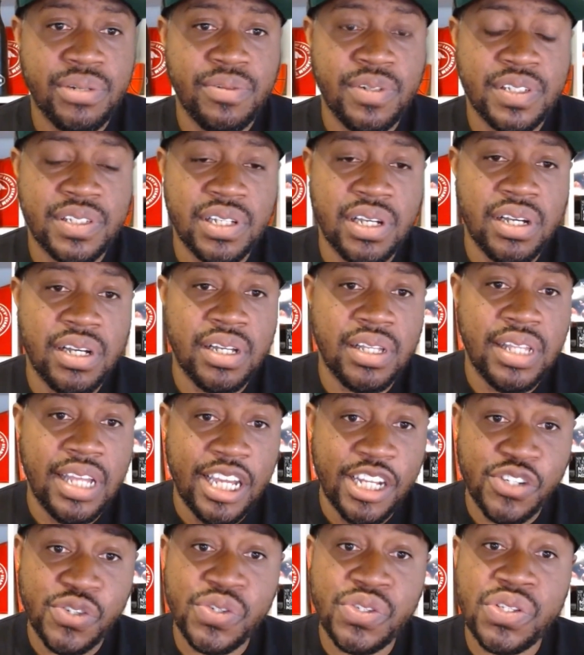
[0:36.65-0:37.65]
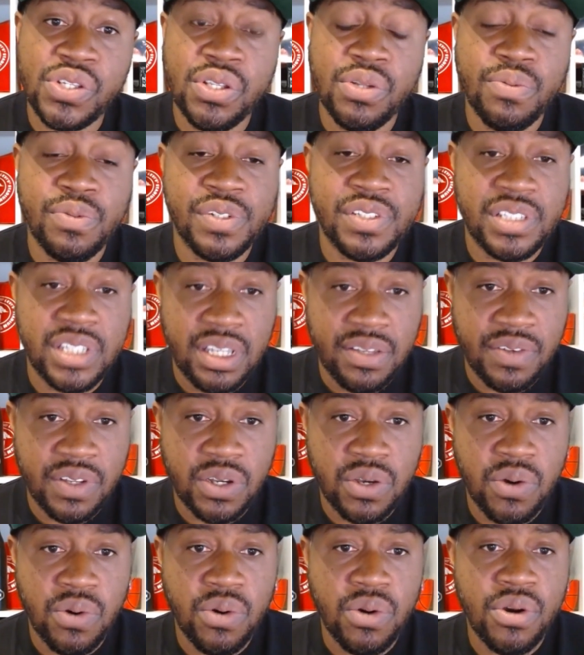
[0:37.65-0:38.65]
We saw the injuries to the
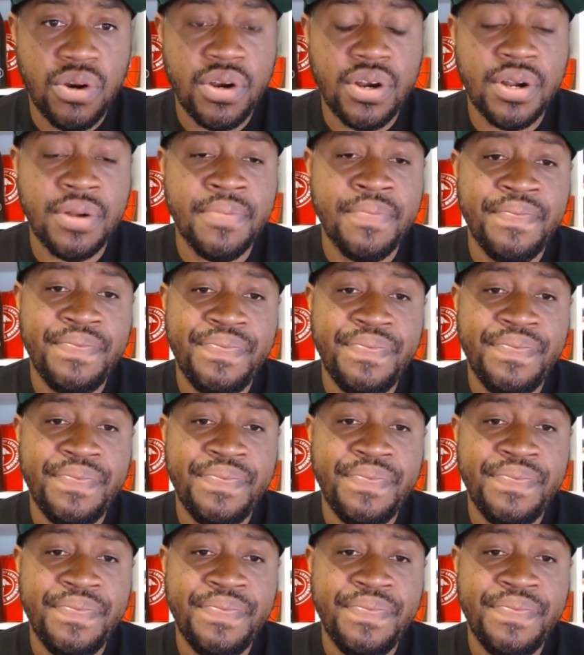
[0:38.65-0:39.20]
receiving core.